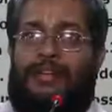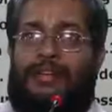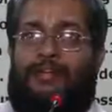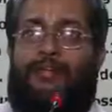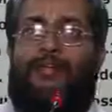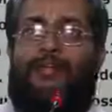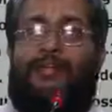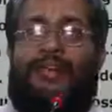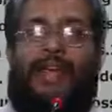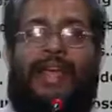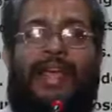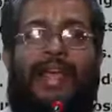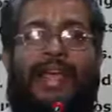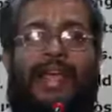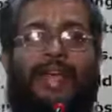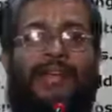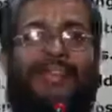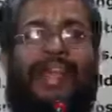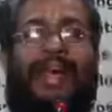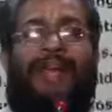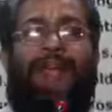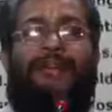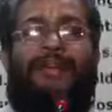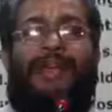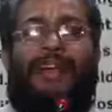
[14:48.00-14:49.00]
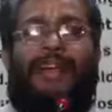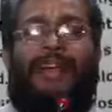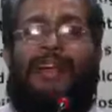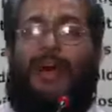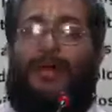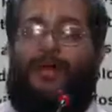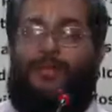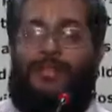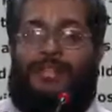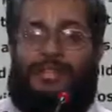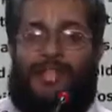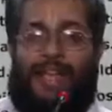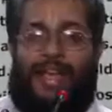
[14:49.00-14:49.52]
Cooking is happening in the
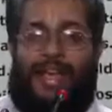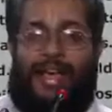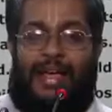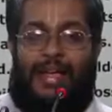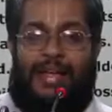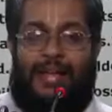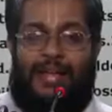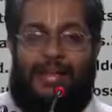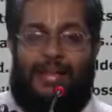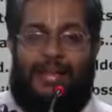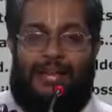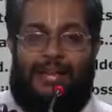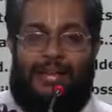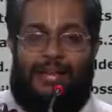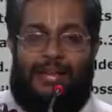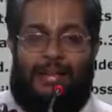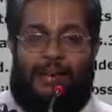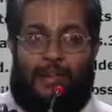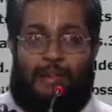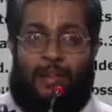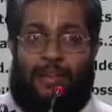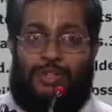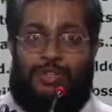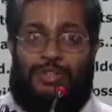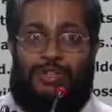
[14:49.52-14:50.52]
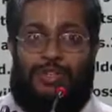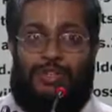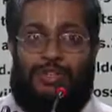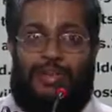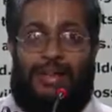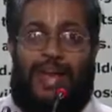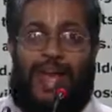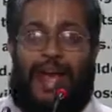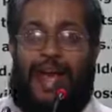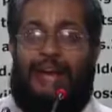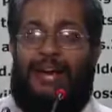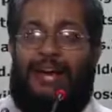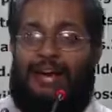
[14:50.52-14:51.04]
house here. One should be
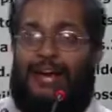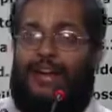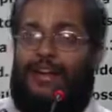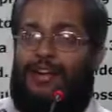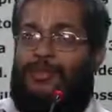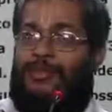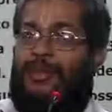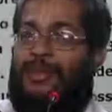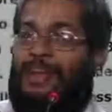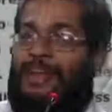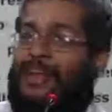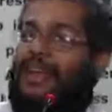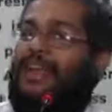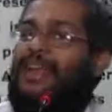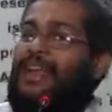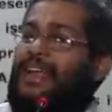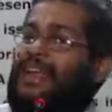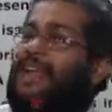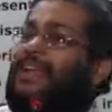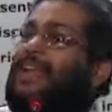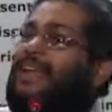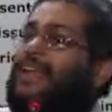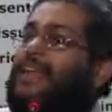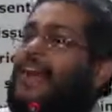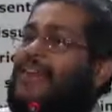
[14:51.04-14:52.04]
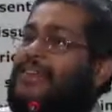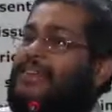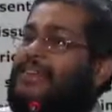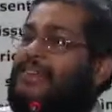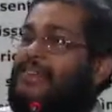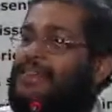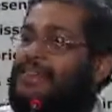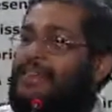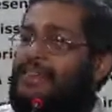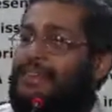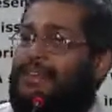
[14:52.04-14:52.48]
hungry to be ready, or not.